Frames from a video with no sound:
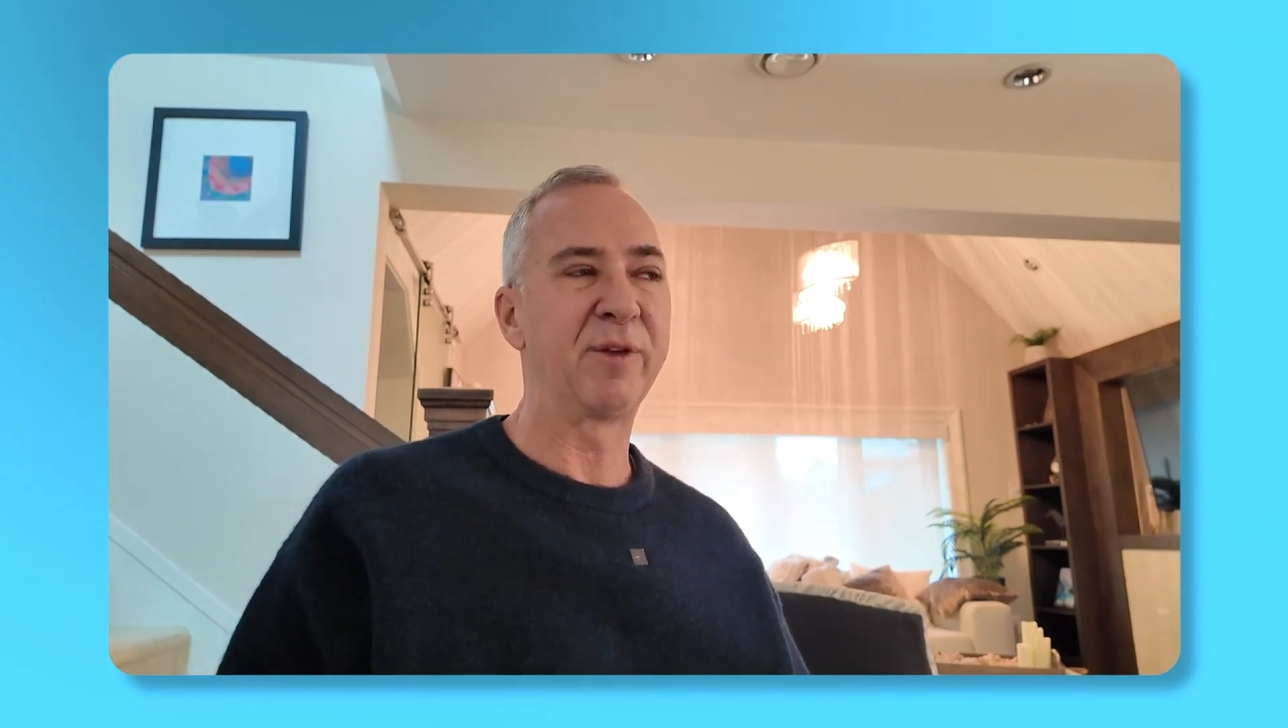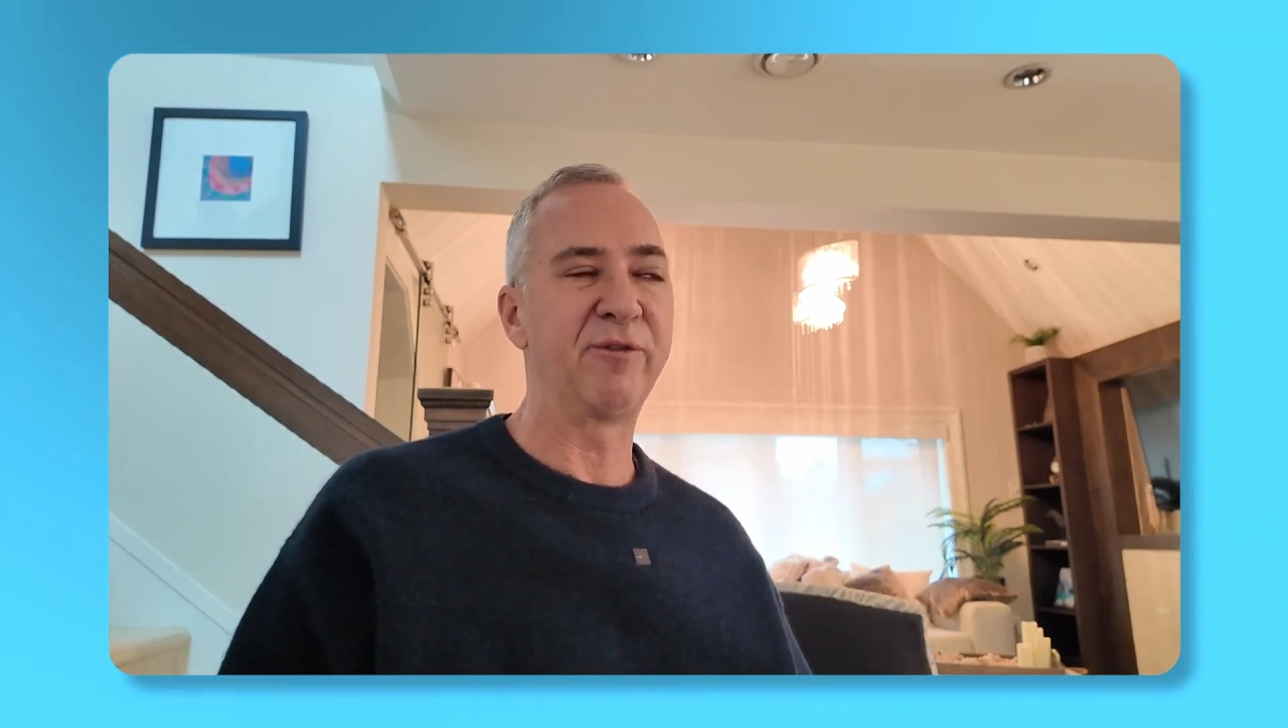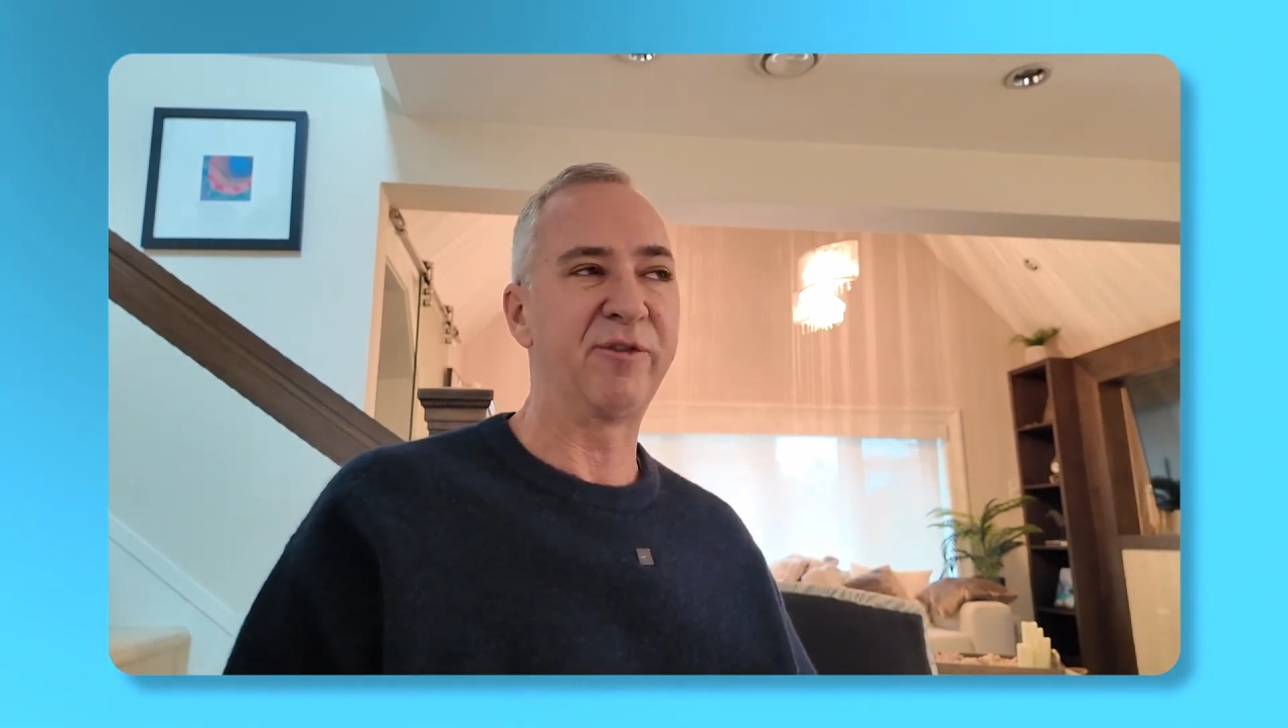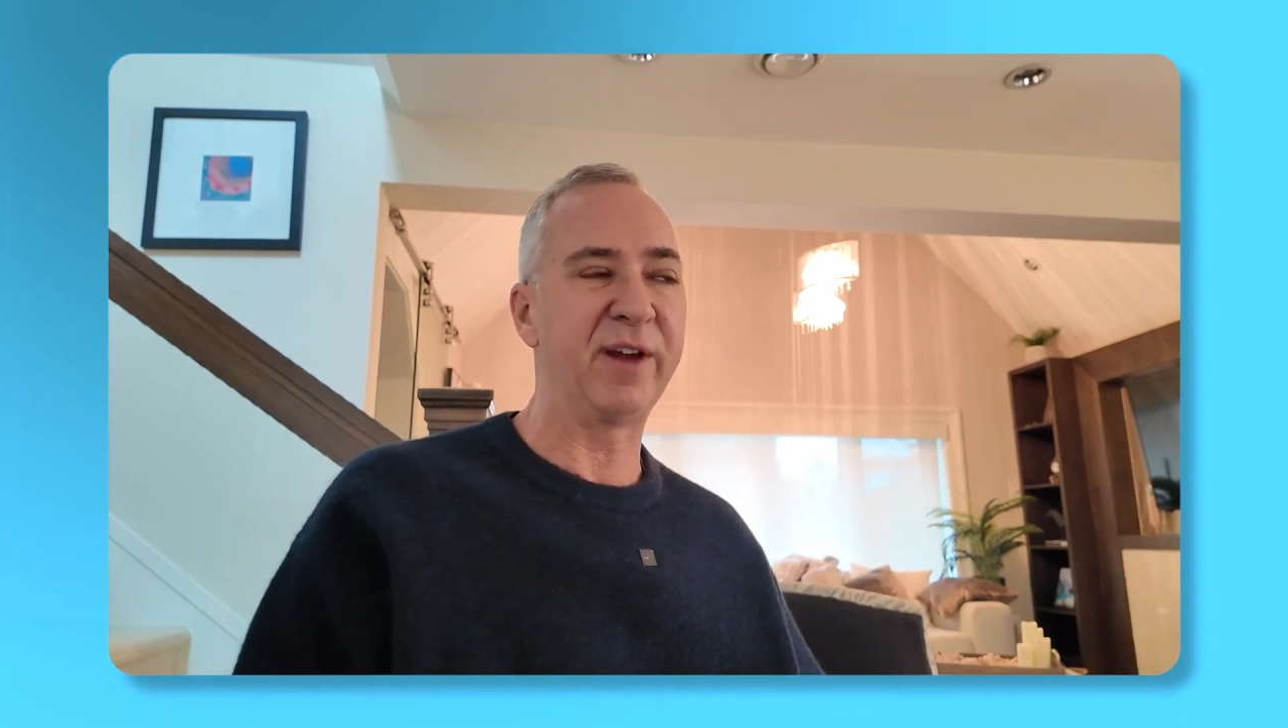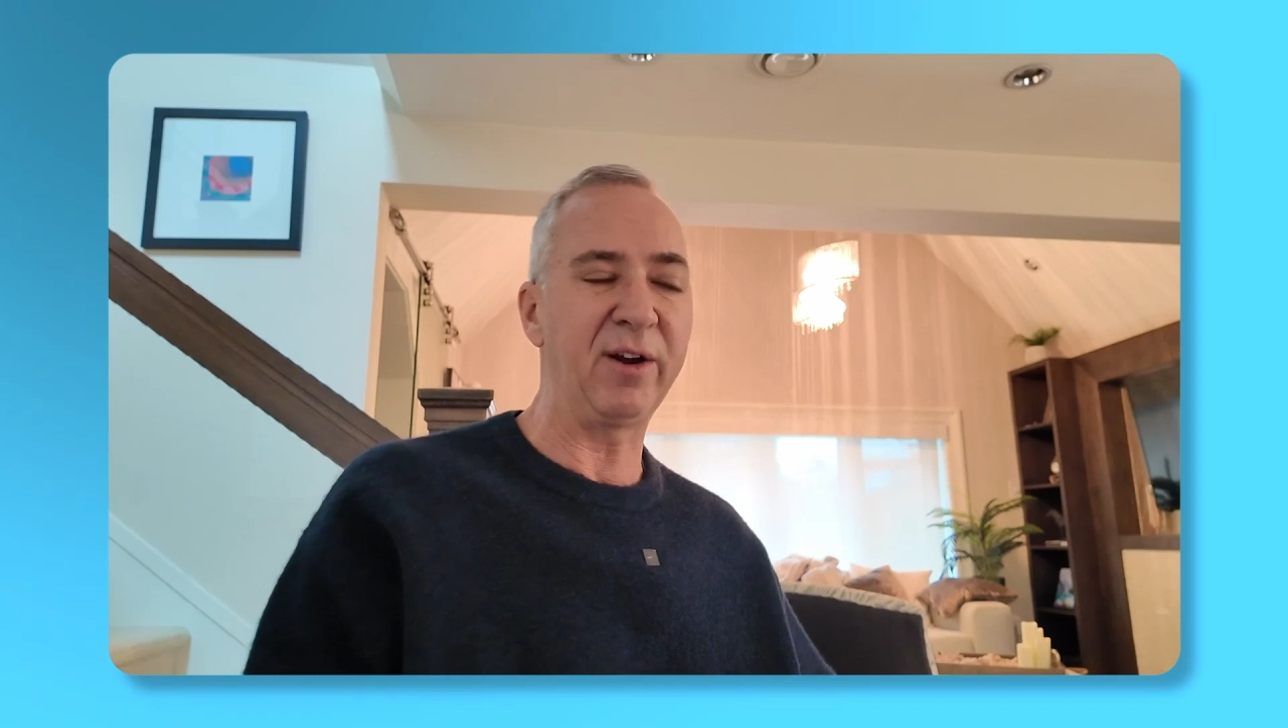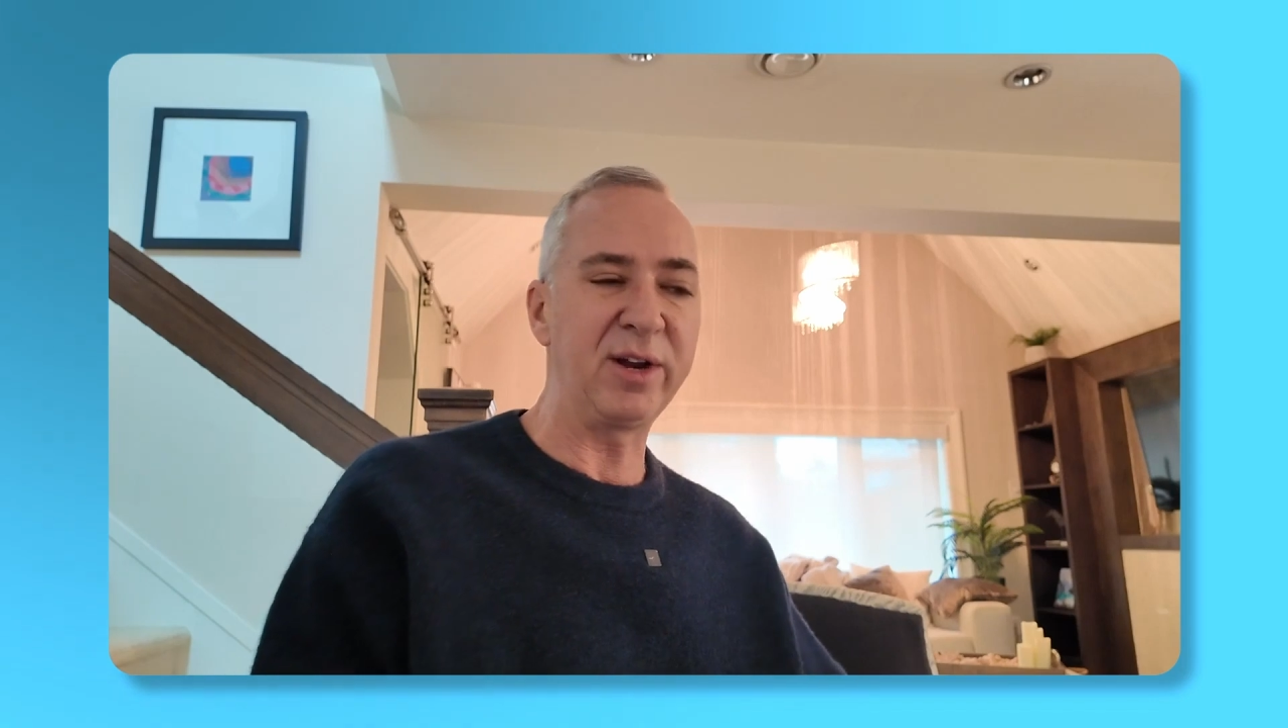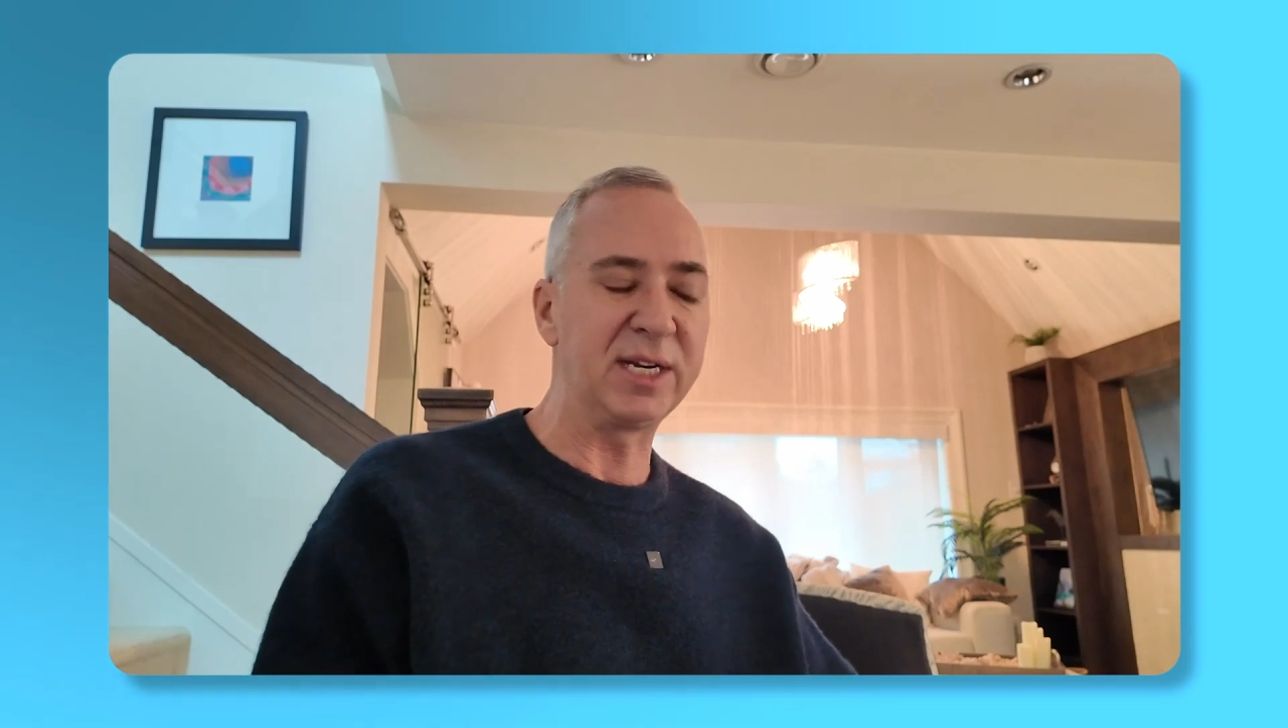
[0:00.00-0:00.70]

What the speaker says: Very